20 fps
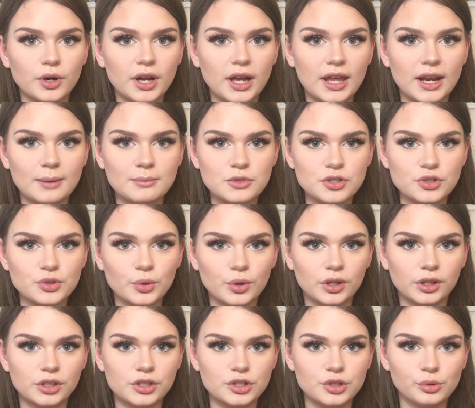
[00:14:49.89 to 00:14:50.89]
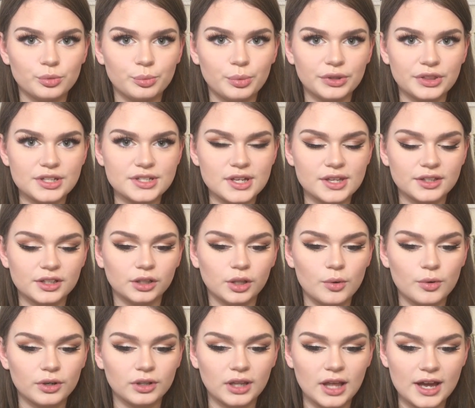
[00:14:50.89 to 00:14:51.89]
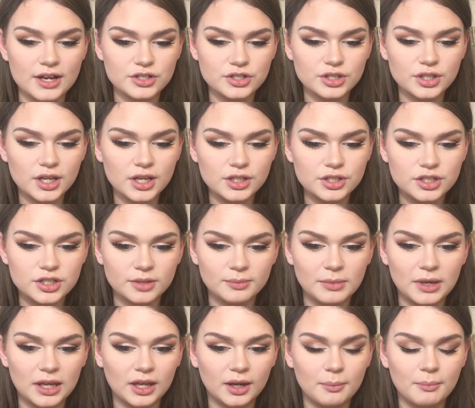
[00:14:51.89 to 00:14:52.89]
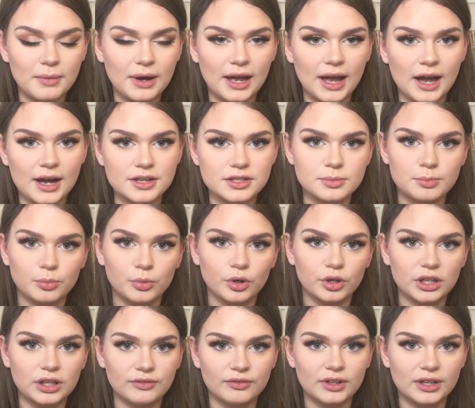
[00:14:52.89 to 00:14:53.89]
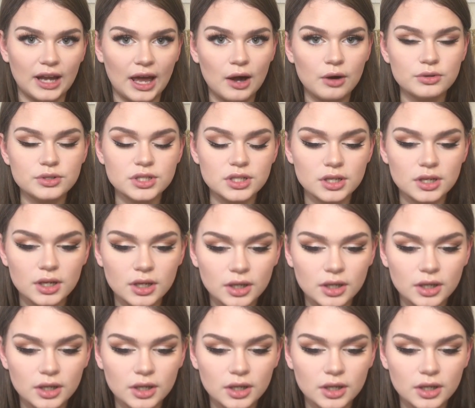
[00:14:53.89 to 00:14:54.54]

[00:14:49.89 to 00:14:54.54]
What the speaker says: and I'm just going to put this on the lower lash line to make my eyes more evened out.